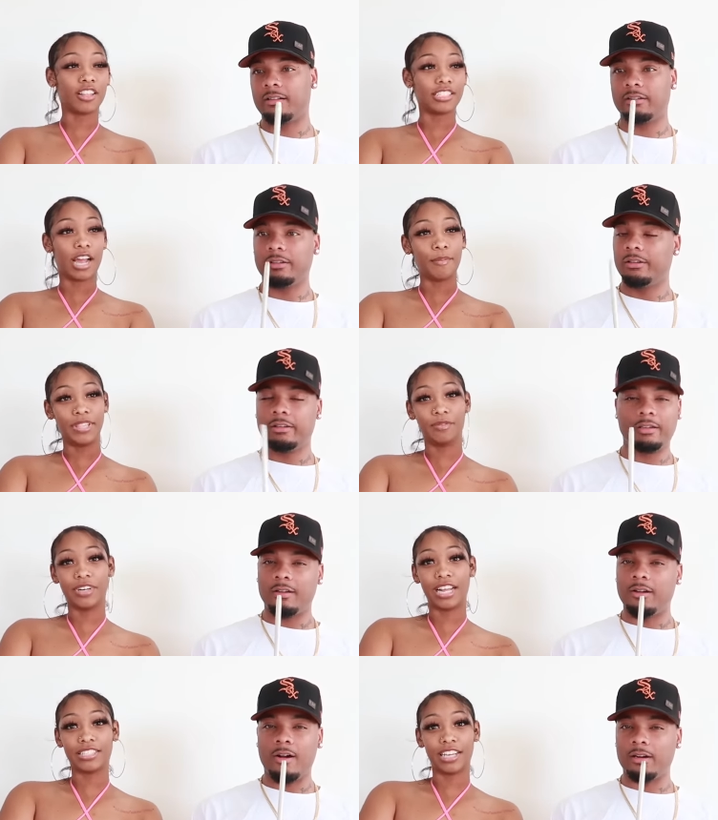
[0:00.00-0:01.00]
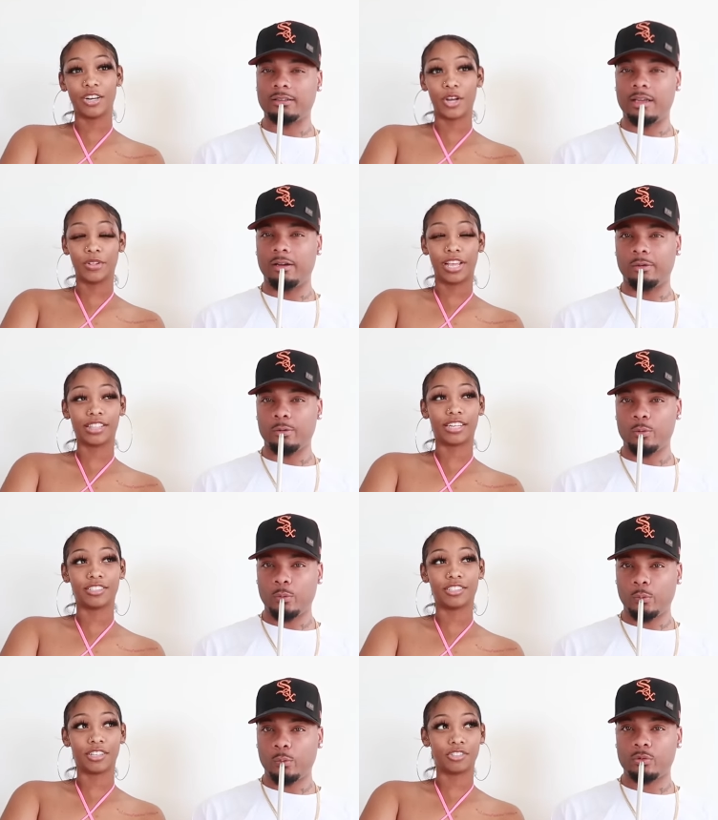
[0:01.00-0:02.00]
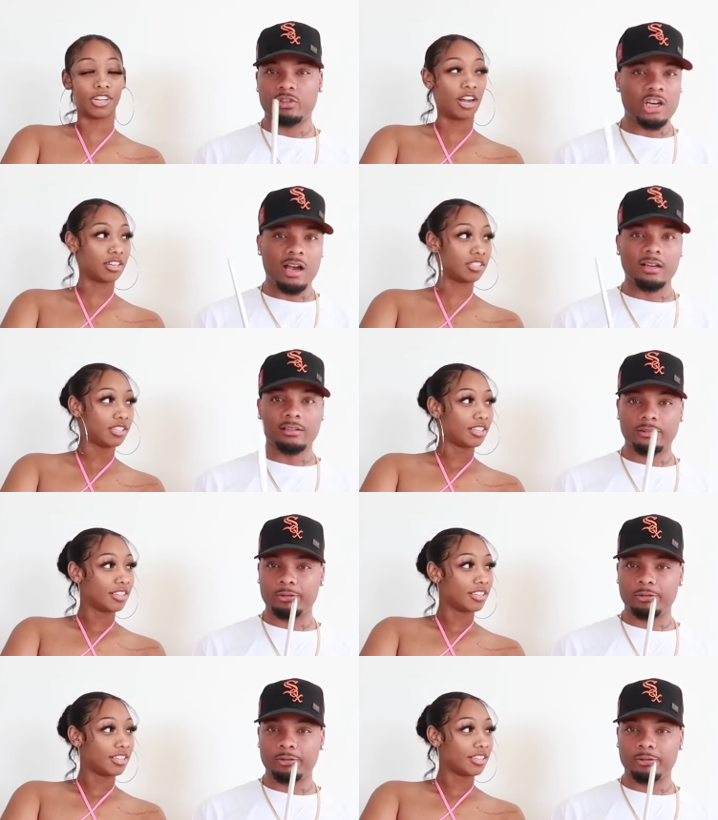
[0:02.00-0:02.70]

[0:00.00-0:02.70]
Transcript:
Speaker 1: all the time, and then when I say no, like they're so shocked. shocked.